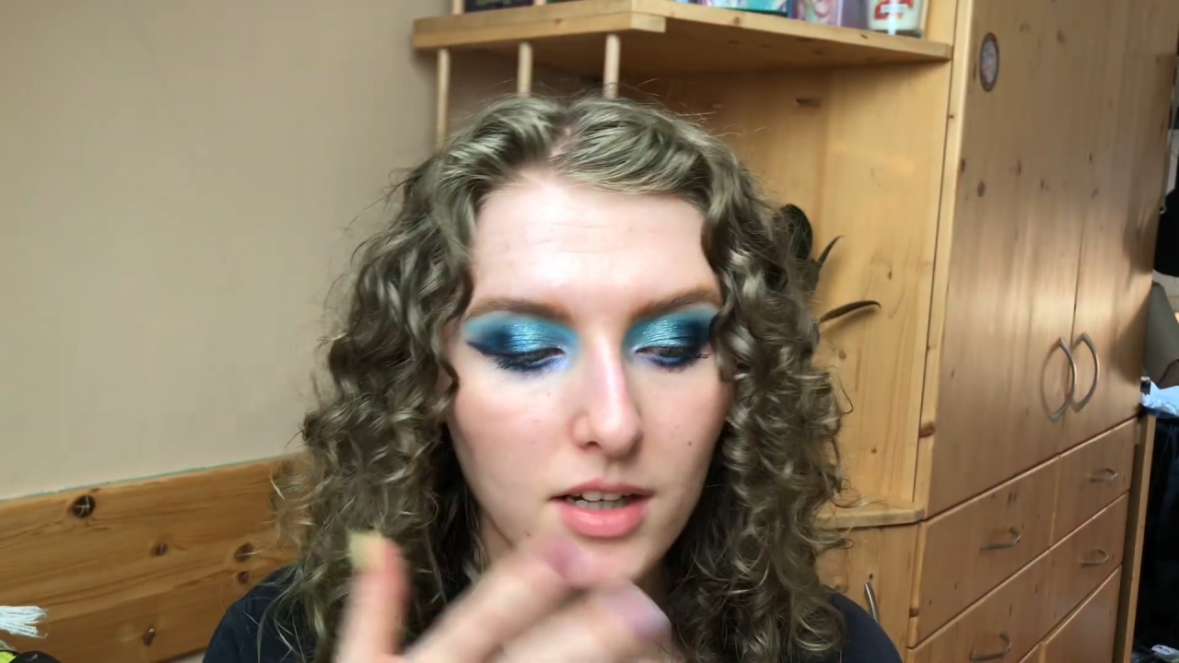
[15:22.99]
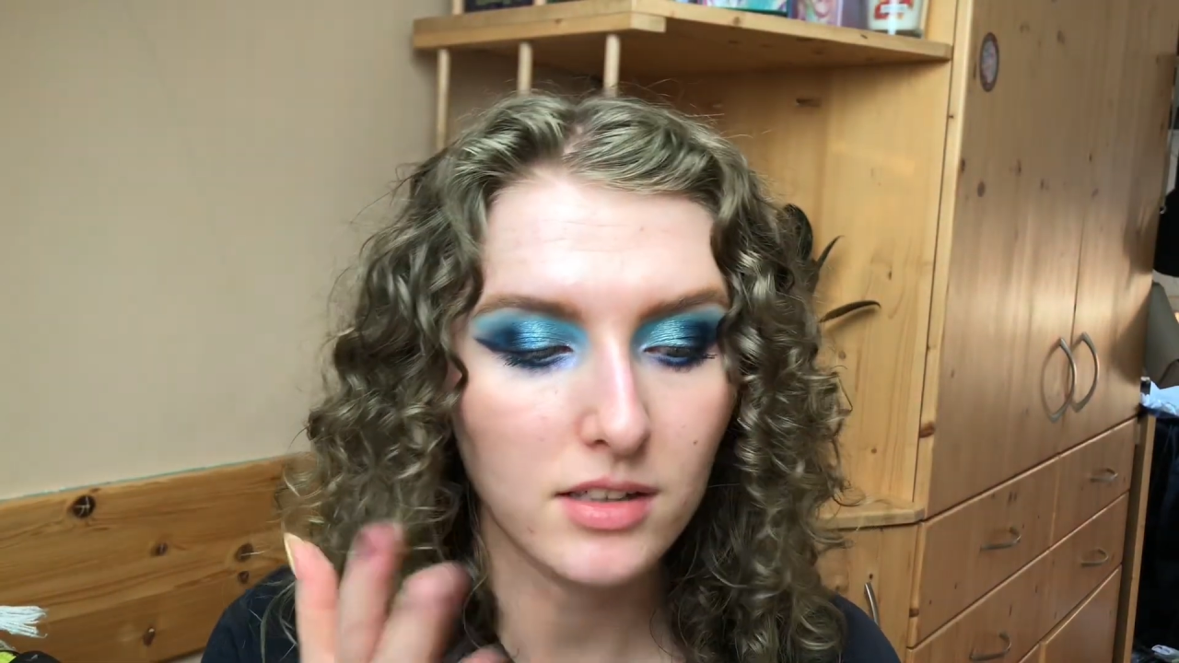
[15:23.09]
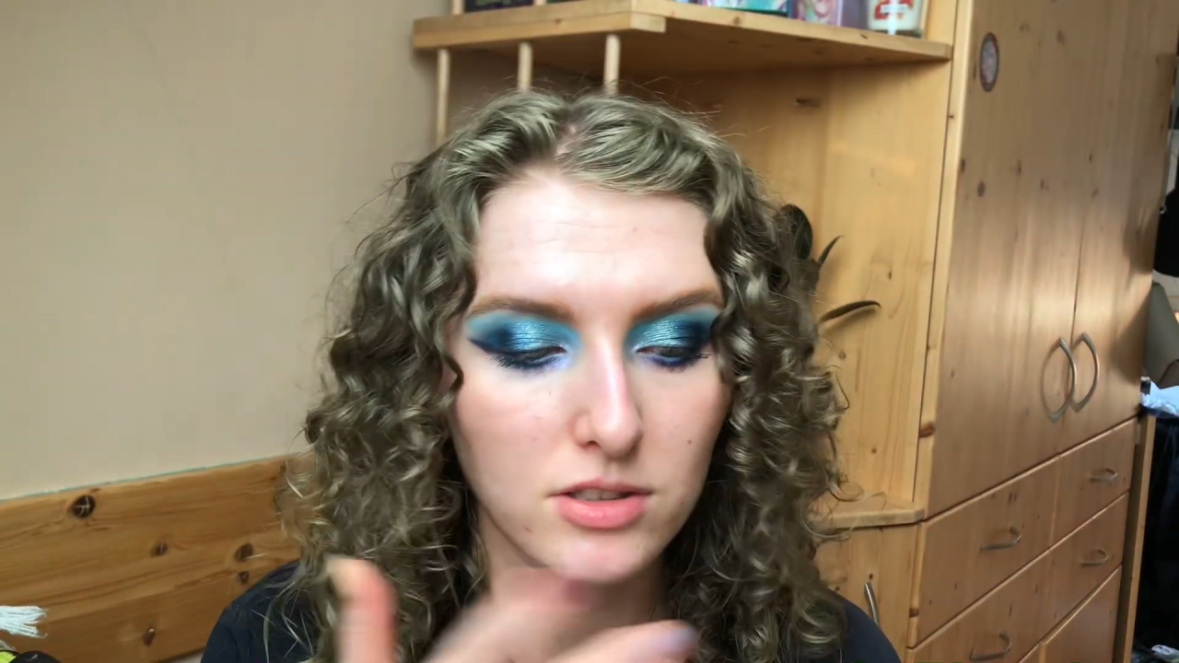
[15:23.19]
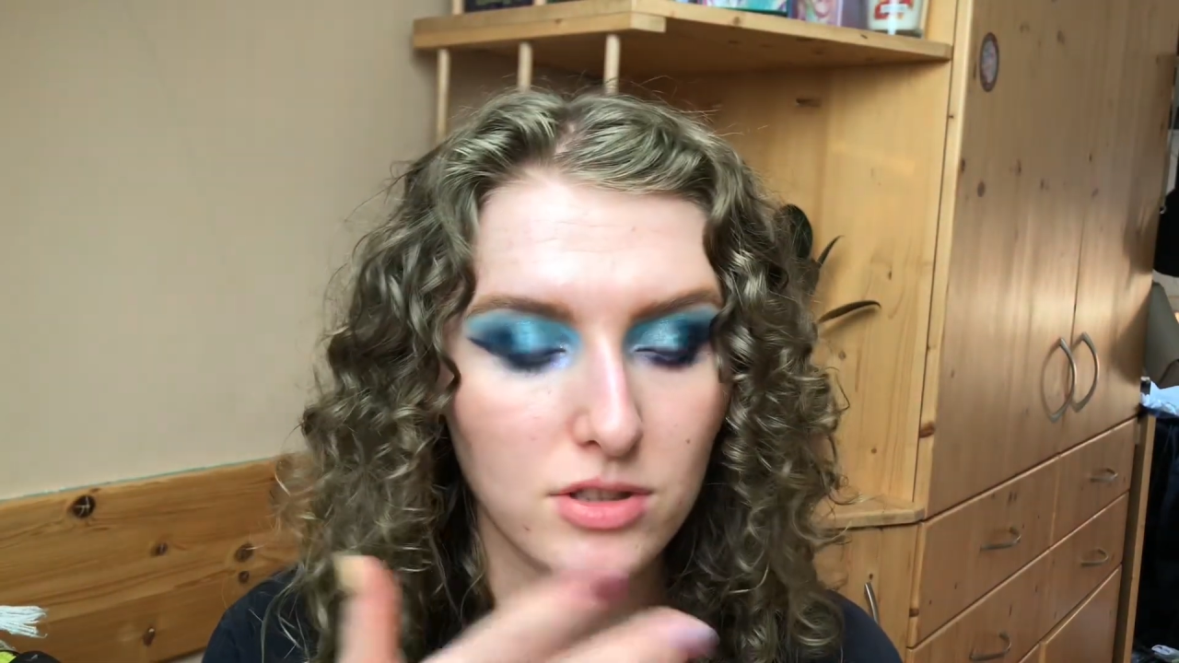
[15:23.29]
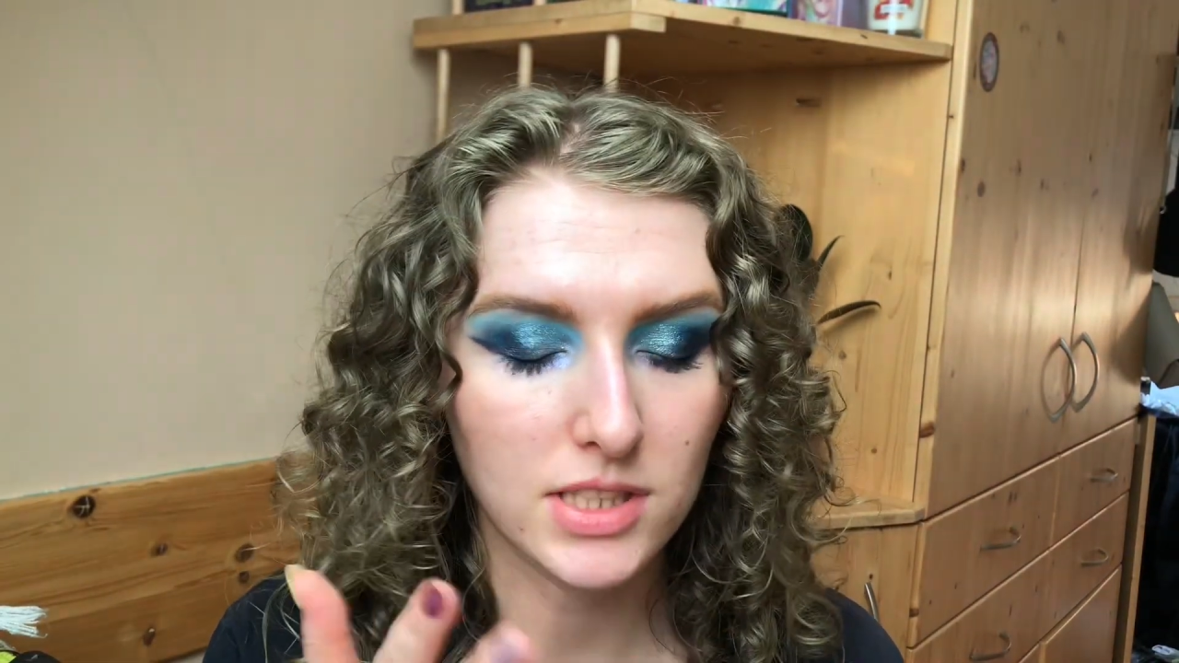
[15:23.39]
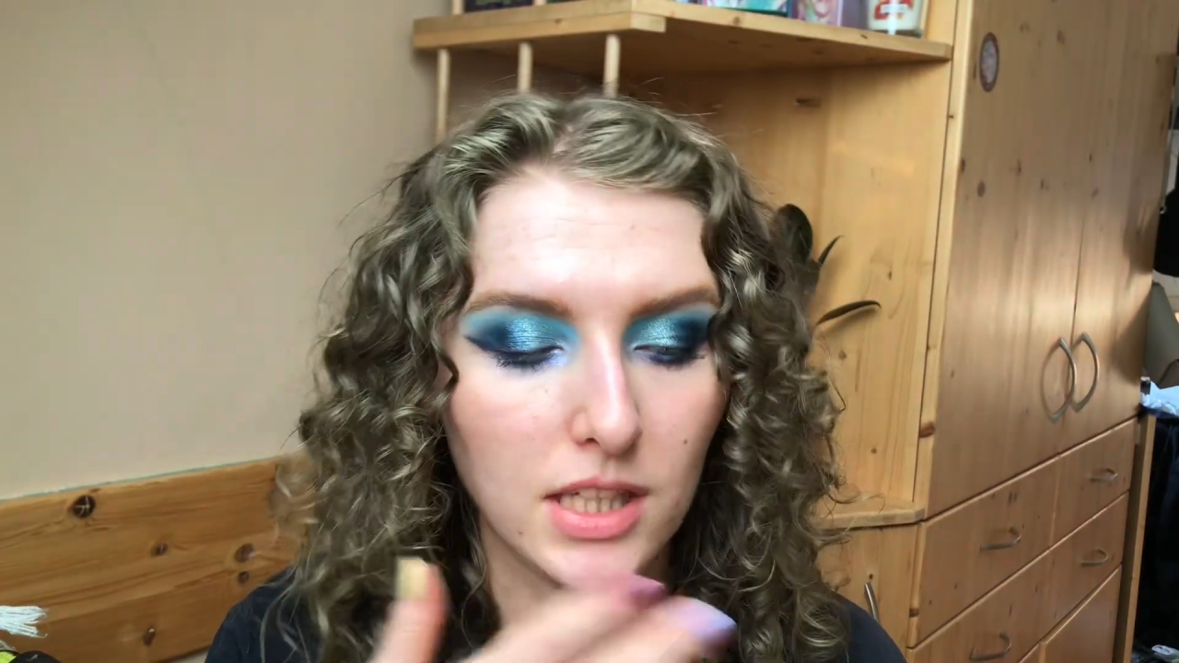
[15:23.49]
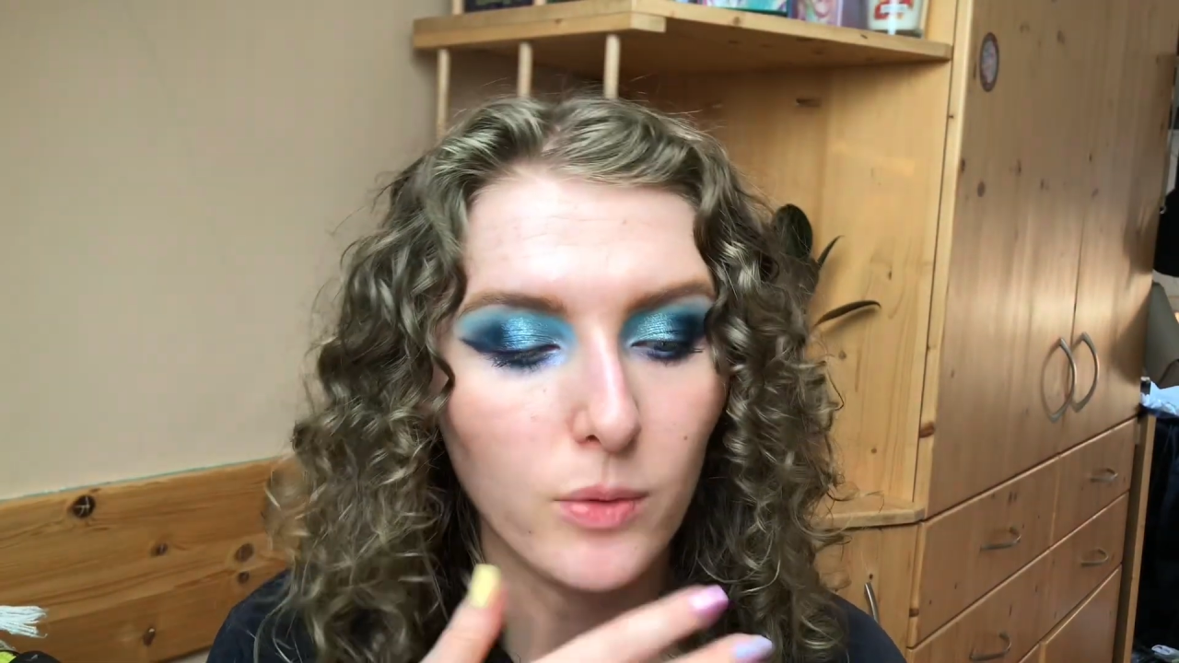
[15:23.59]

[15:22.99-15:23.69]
It's just like